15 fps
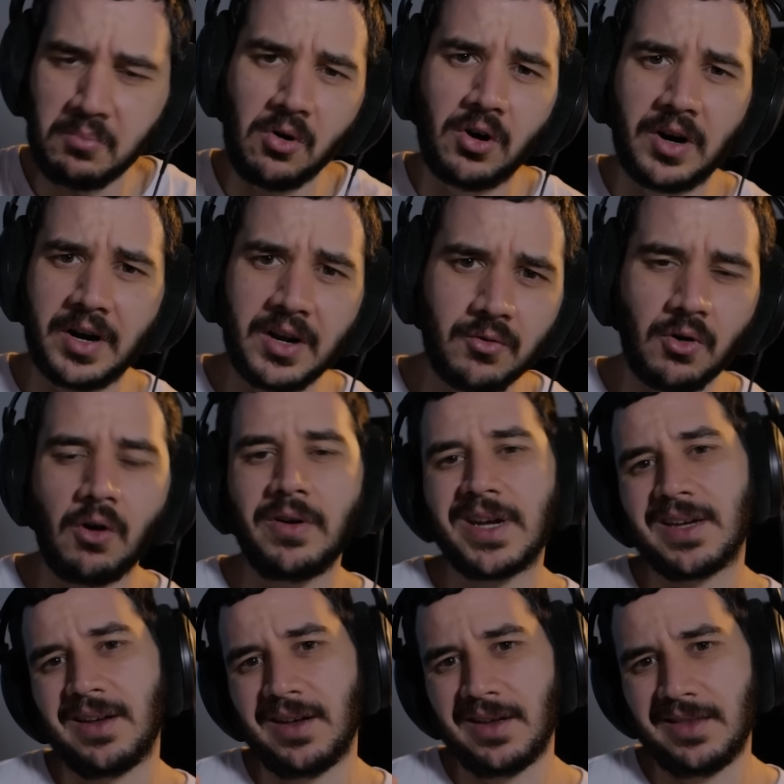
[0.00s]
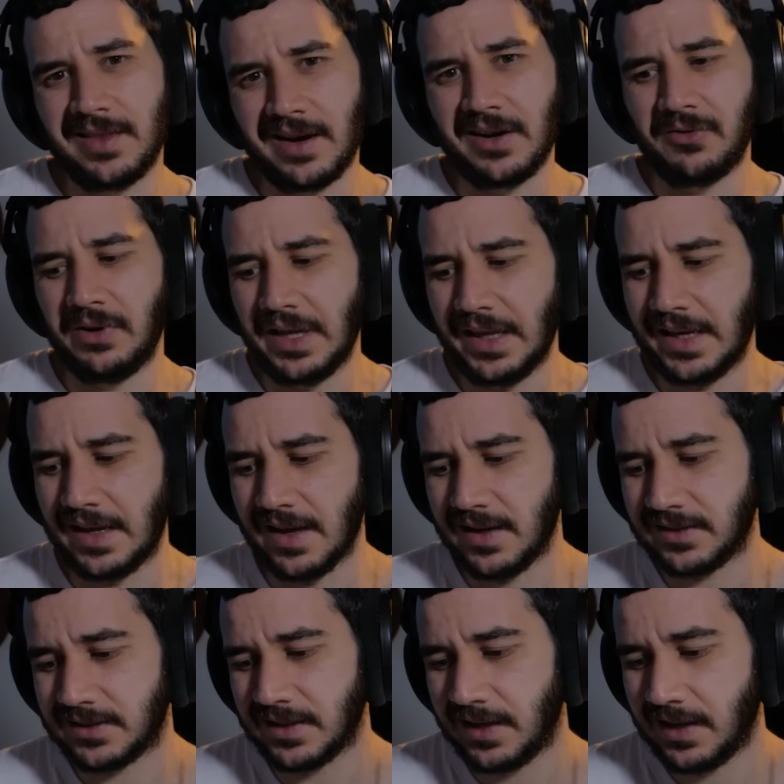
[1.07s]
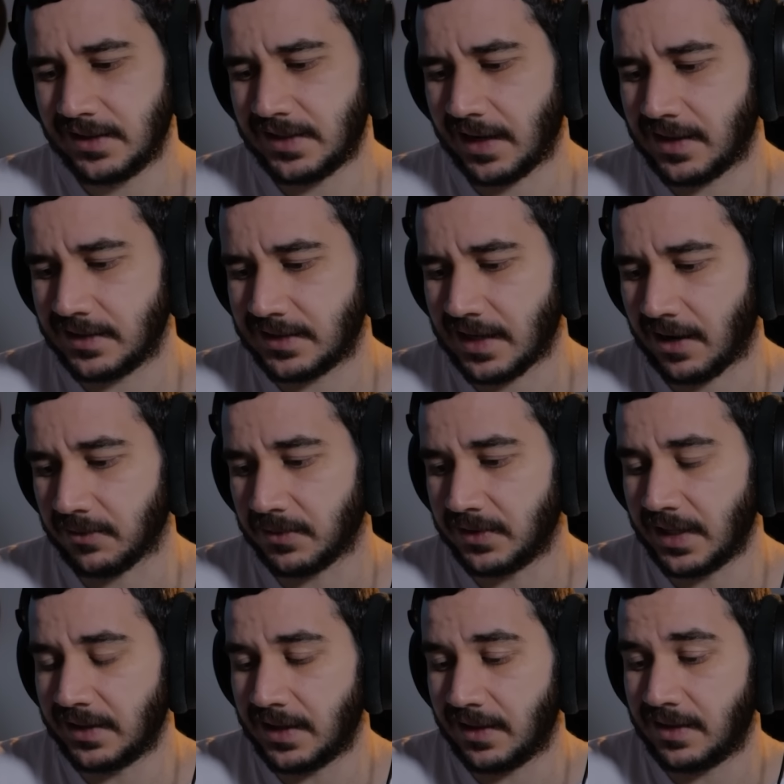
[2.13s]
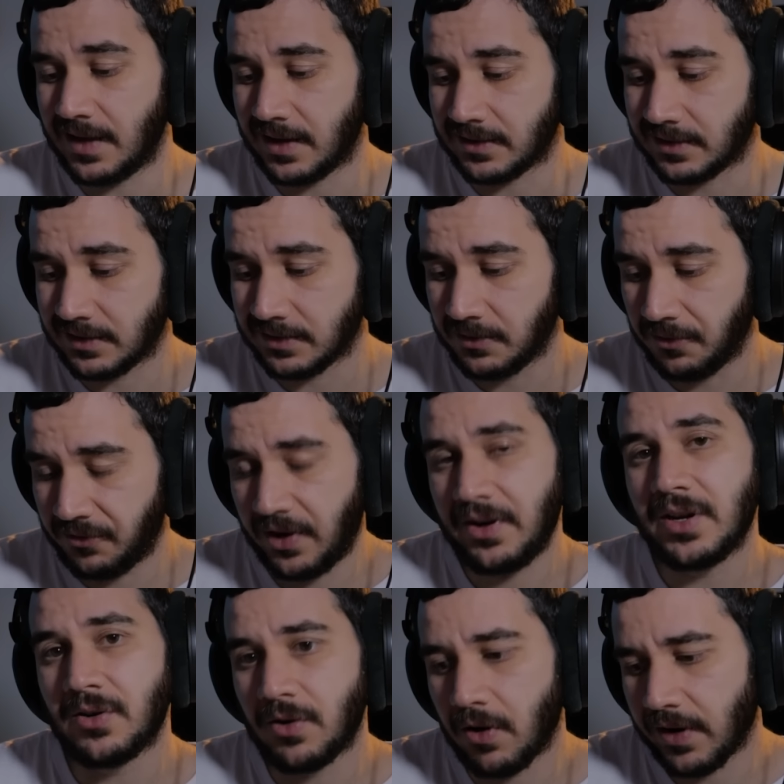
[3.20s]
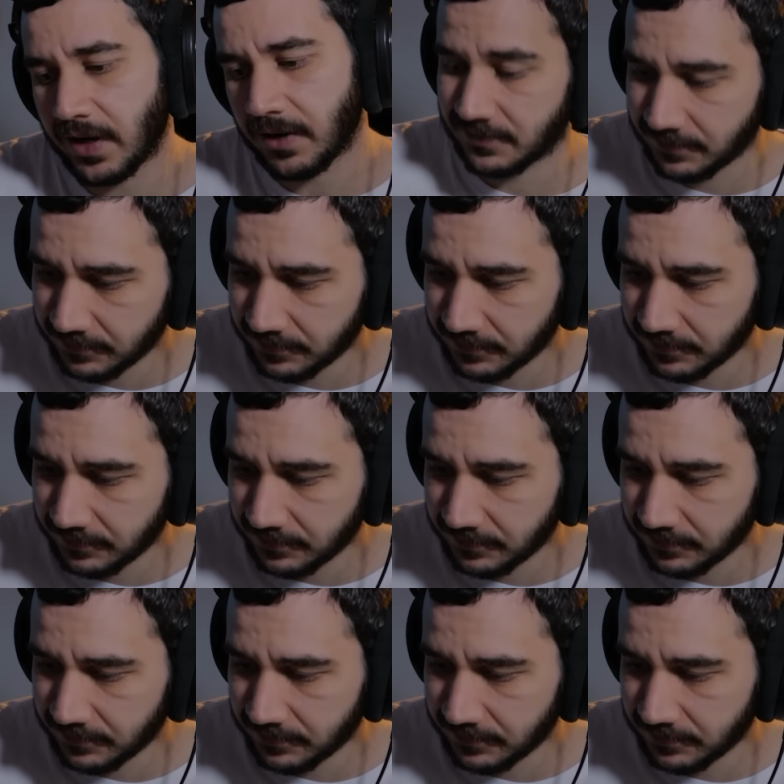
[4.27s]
more heroic than it really is. Check this out. They did this. Very heroic.